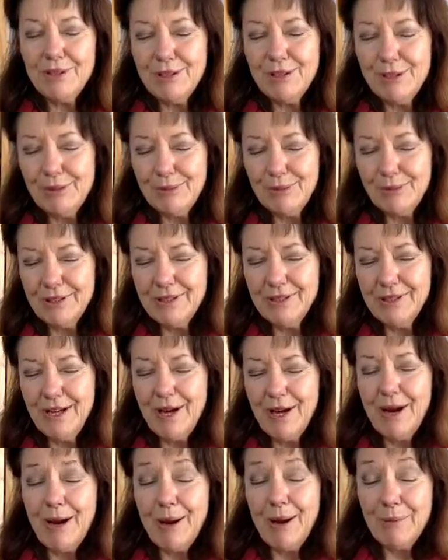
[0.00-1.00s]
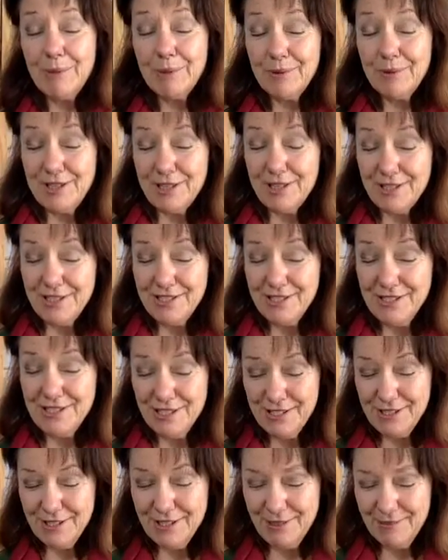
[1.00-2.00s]
human operation
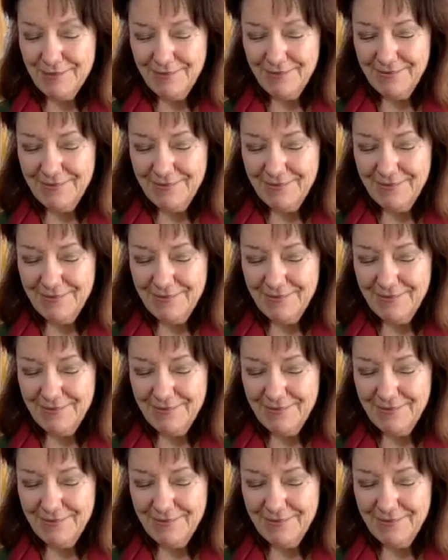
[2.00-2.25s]
system.